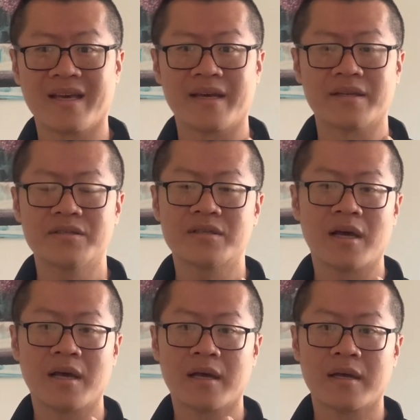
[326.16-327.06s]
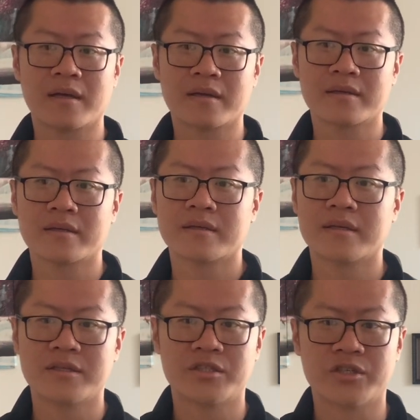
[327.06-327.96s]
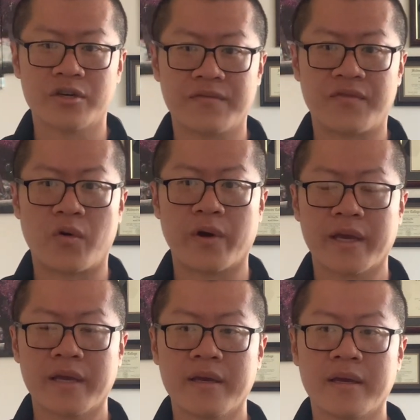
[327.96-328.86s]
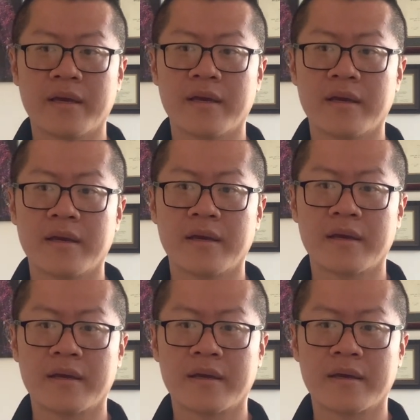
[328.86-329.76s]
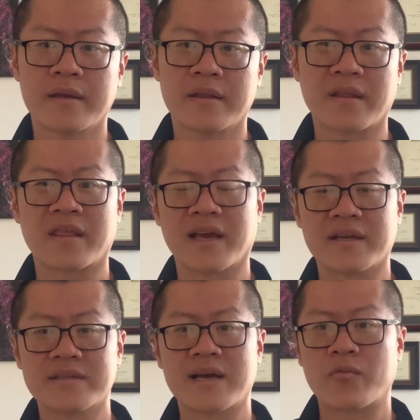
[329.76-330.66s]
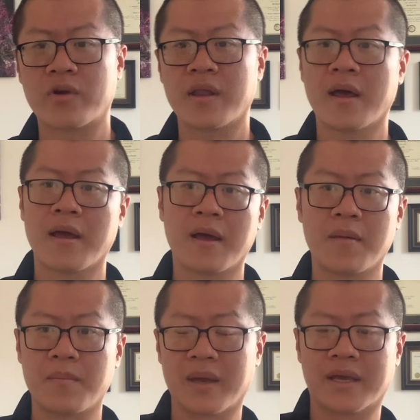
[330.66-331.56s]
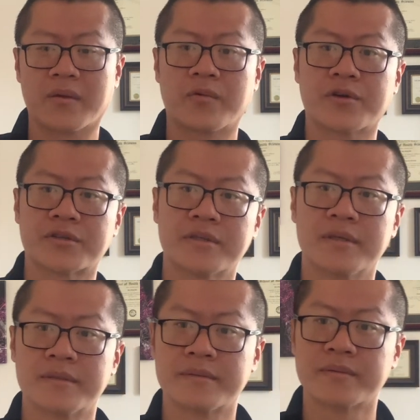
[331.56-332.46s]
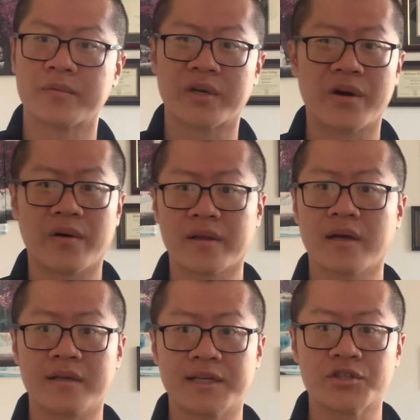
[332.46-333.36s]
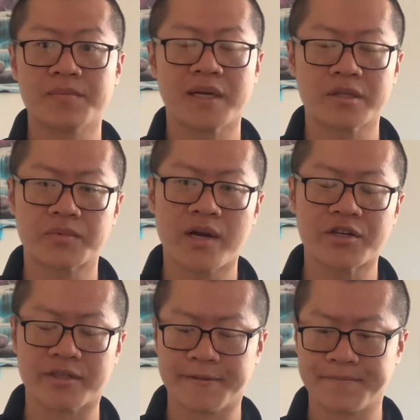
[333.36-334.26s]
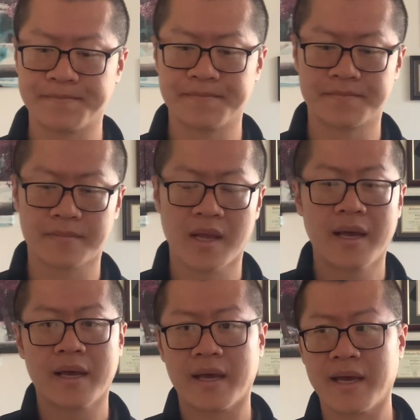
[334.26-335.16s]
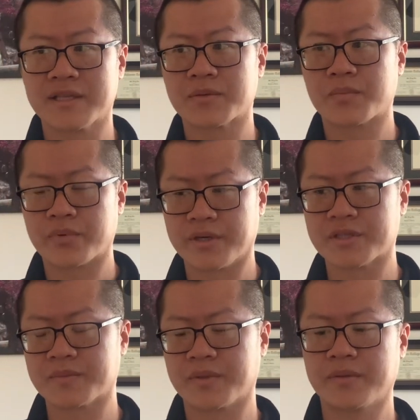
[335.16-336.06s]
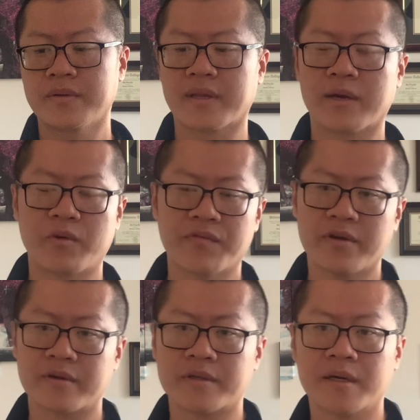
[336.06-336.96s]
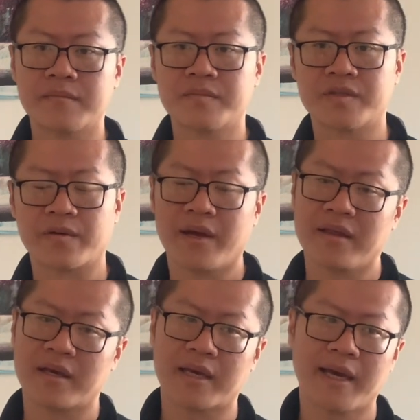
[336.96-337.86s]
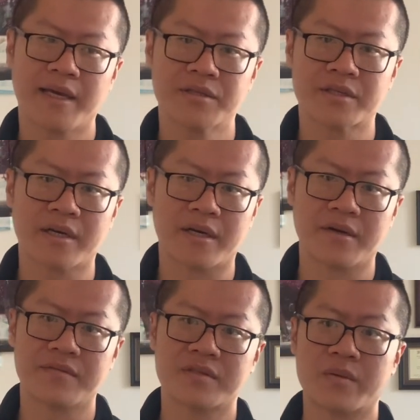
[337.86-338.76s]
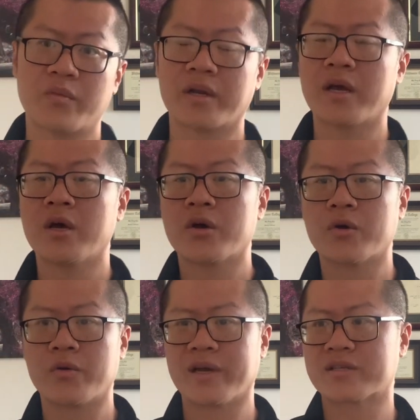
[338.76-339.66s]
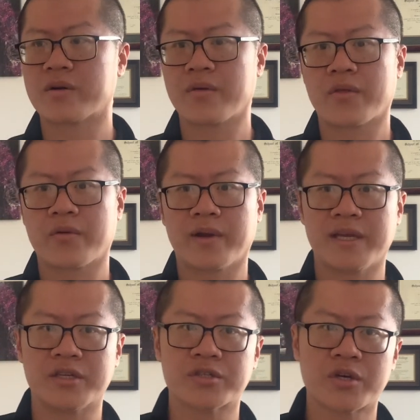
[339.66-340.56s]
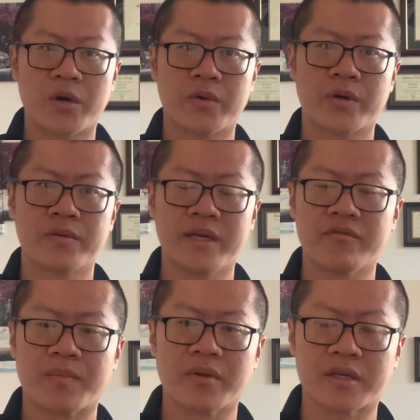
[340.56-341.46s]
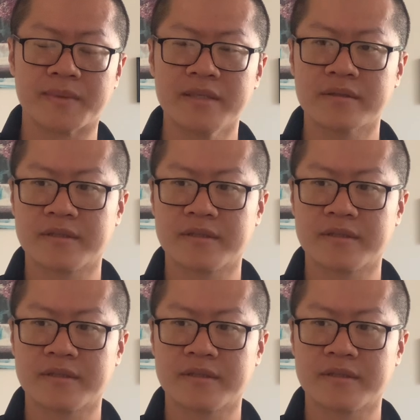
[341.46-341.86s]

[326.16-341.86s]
is to avoid the things that would make it worse. We call it addition by subtraction. It's a principle that we've learned. So in the case of someone who is going through a total knee replacement